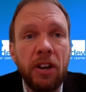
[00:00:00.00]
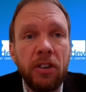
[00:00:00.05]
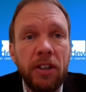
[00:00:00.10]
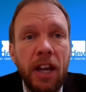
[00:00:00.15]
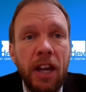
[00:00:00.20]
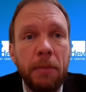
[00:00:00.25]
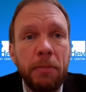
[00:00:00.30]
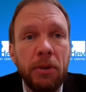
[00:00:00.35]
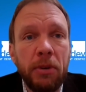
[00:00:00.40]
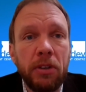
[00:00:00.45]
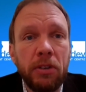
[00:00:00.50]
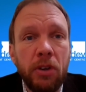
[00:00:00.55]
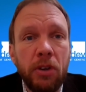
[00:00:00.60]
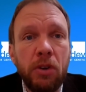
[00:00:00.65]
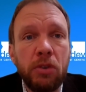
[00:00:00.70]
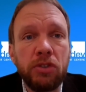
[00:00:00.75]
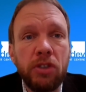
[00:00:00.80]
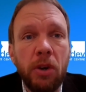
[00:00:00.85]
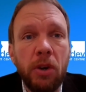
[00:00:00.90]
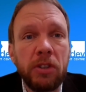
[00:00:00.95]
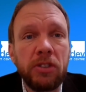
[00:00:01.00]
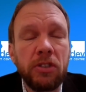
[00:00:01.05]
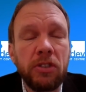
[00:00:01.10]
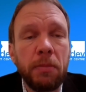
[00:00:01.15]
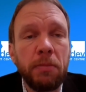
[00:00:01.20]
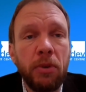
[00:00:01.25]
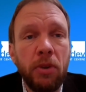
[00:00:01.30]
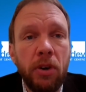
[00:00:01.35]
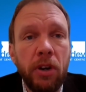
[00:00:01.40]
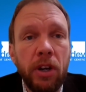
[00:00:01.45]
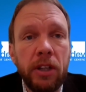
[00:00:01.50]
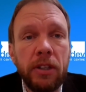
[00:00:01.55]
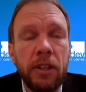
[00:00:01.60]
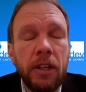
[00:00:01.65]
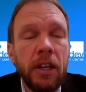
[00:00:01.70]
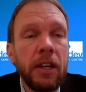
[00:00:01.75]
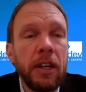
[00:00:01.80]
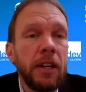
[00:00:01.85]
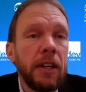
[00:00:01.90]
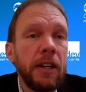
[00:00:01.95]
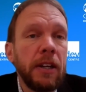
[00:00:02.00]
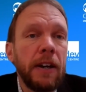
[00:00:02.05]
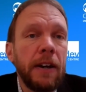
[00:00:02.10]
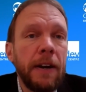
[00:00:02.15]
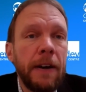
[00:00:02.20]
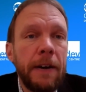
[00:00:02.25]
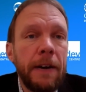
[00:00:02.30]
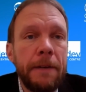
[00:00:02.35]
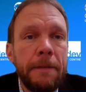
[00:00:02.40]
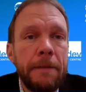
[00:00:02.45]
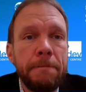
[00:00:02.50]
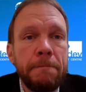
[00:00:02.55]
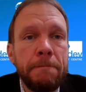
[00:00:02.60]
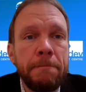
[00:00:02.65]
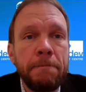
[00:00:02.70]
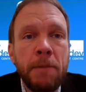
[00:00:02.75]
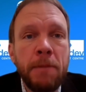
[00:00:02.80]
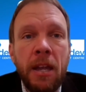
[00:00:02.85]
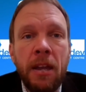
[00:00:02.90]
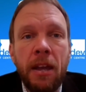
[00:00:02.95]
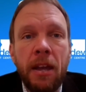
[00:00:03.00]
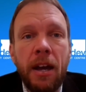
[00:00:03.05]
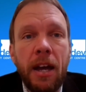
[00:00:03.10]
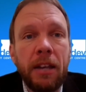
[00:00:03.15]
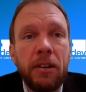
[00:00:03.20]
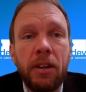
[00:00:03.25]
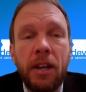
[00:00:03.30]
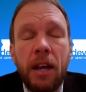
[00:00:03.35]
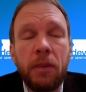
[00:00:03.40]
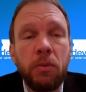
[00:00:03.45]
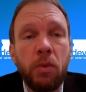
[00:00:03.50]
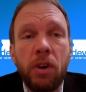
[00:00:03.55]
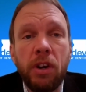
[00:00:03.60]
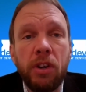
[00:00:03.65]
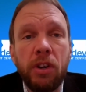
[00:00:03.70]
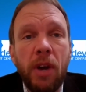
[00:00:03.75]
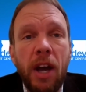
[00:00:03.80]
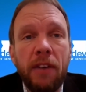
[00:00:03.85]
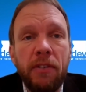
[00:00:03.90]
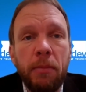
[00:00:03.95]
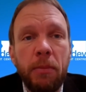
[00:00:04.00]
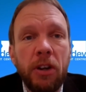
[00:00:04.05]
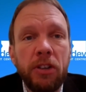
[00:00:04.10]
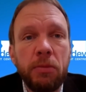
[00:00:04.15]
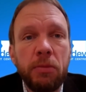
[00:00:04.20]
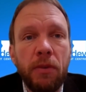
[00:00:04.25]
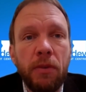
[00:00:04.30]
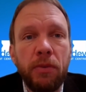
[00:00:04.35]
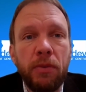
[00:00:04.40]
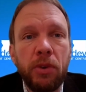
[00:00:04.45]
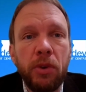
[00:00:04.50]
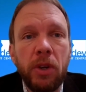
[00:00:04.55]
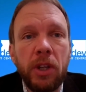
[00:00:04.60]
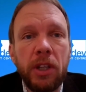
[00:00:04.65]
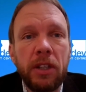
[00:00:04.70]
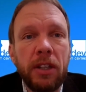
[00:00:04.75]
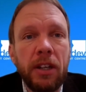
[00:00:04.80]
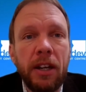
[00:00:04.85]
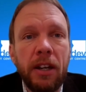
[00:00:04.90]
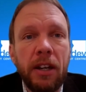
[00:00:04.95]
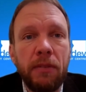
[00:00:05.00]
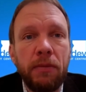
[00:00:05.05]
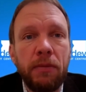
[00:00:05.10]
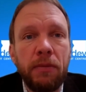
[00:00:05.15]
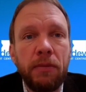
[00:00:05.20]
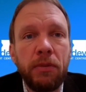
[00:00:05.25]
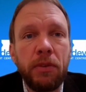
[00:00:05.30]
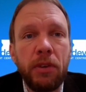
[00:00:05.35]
shared capital goes, how it's deployed, and where you have a much more fluid